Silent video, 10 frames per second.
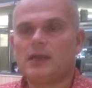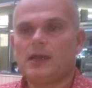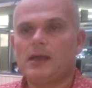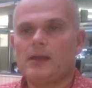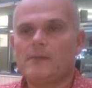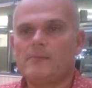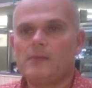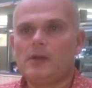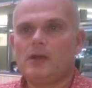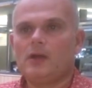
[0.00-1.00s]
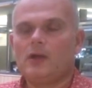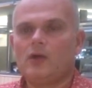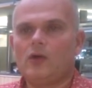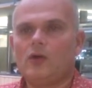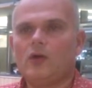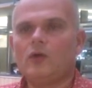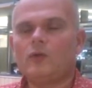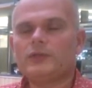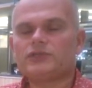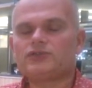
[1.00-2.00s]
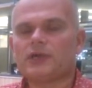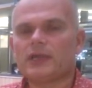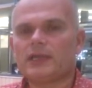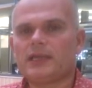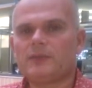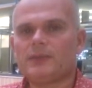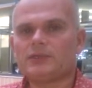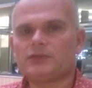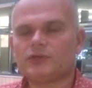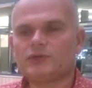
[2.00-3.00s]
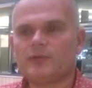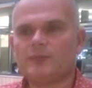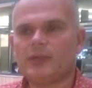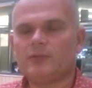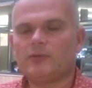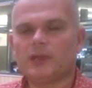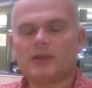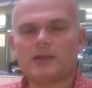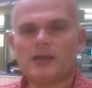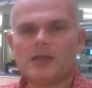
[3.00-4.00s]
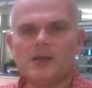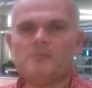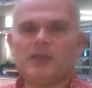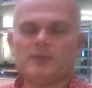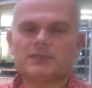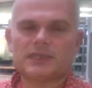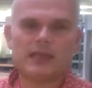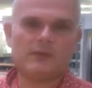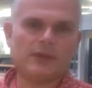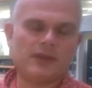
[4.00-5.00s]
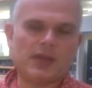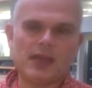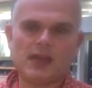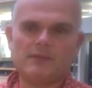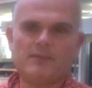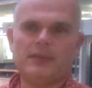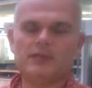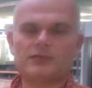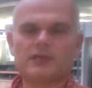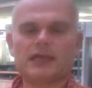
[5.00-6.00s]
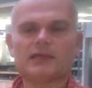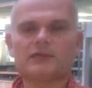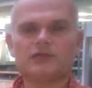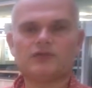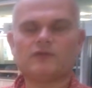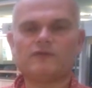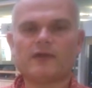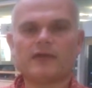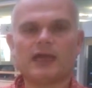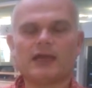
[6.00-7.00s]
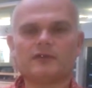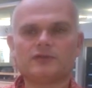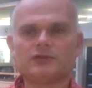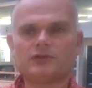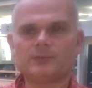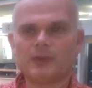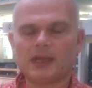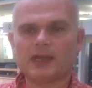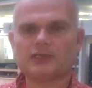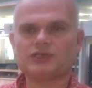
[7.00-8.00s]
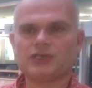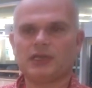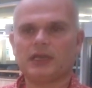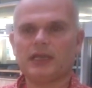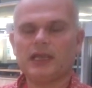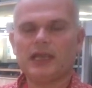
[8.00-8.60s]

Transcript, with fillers: um, always try and keep in touch with people. Like people say with MPs or councillors, you're very out of touch, but actually,